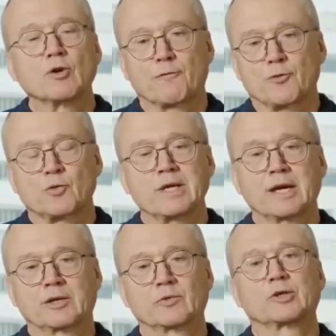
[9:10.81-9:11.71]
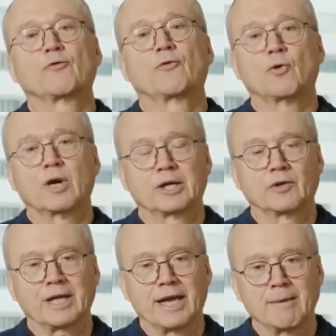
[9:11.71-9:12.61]
of 300 or
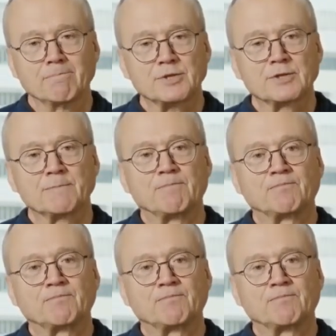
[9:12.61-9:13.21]
400 amps.